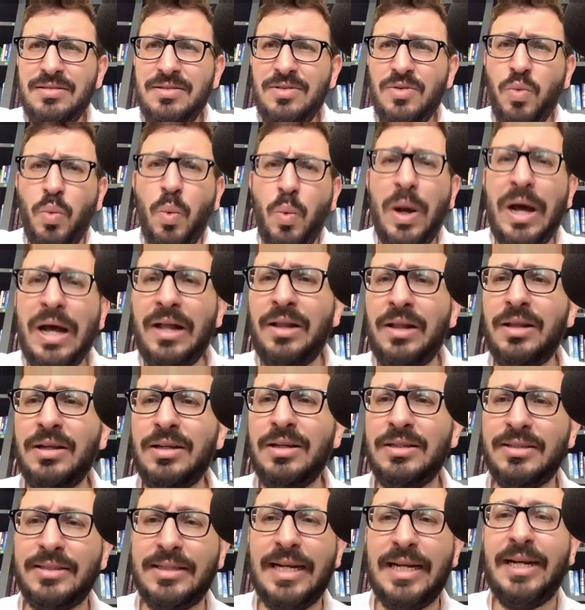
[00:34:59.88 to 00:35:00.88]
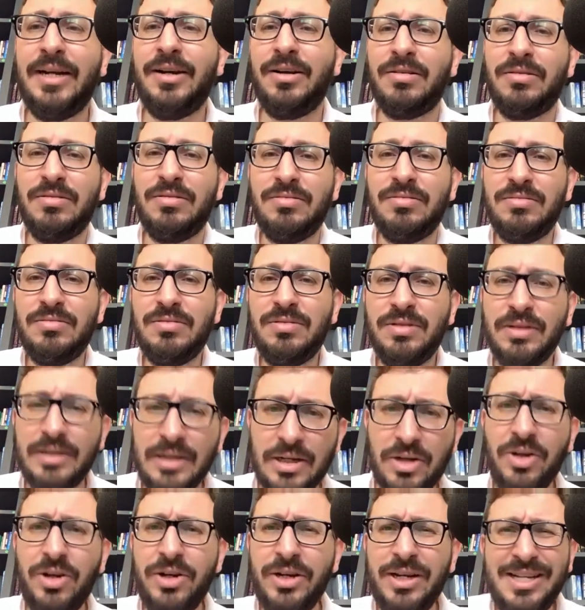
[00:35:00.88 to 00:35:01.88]
well digger.
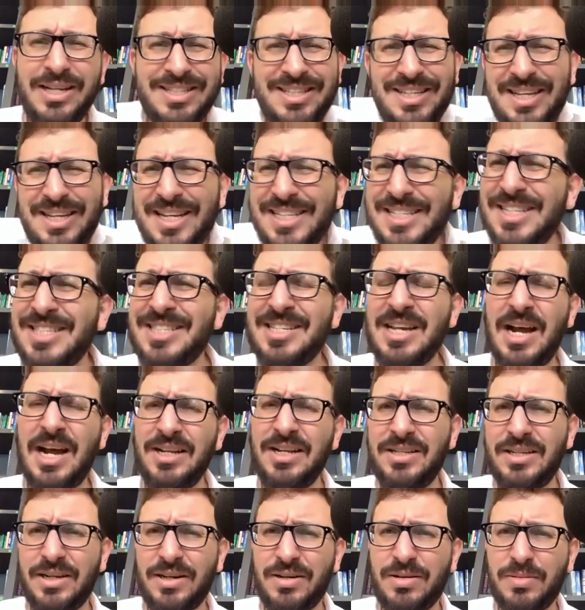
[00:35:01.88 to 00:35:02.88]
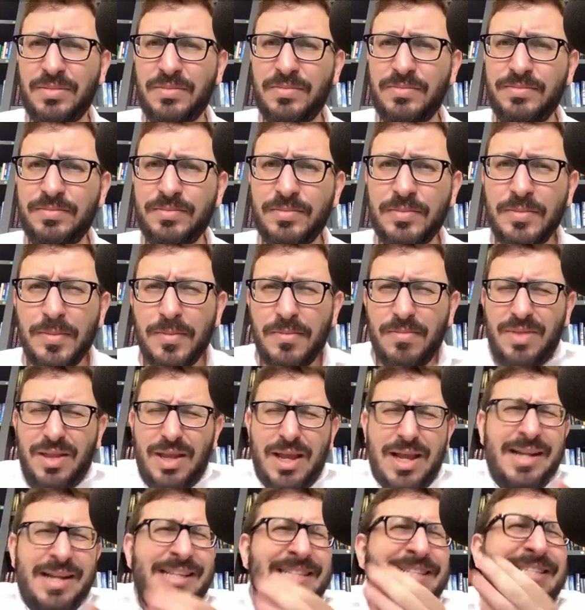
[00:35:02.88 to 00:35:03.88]
Nechunia, he's a, he's a tzaddik.
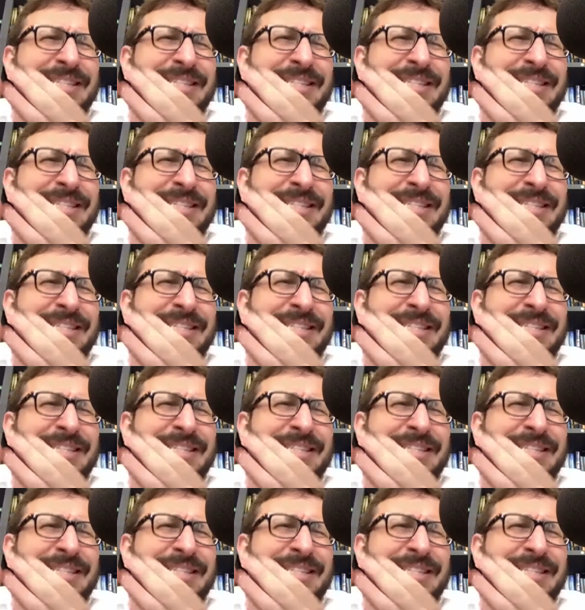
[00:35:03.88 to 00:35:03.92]
And he's